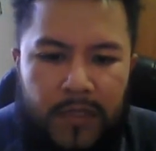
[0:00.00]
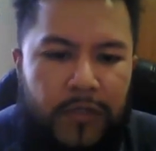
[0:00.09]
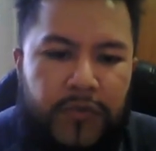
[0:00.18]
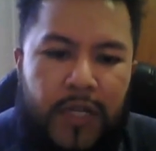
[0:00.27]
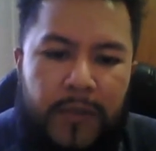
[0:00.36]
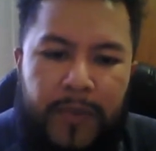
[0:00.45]

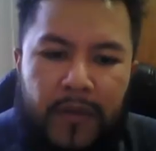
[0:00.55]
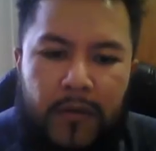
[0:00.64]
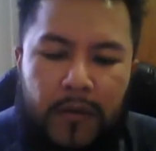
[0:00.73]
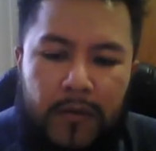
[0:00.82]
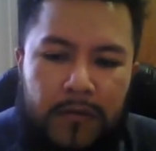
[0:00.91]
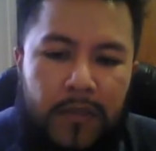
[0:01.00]
Israelites,
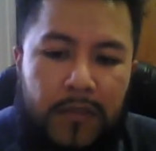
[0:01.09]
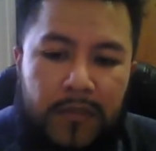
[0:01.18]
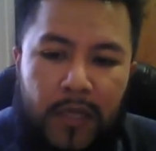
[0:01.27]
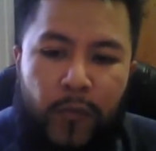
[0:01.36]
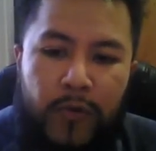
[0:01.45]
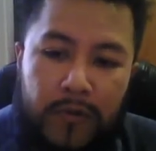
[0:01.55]
because they
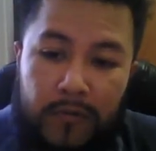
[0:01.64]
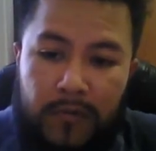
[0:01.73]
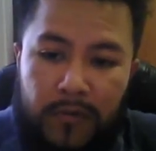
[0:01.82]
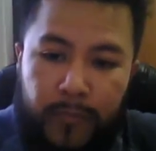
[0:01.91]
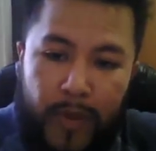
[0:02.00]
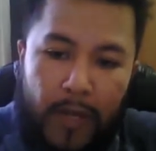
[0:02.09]
say we're
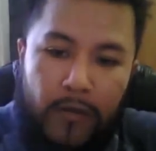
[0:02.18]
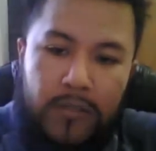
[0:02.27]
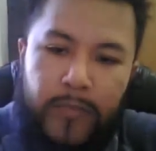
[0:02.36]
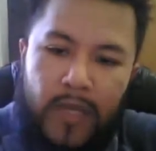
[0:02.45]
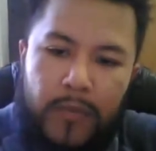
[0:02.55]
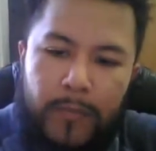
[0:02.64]
Spaniards,
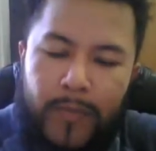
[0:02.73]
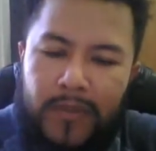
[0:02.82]
baby.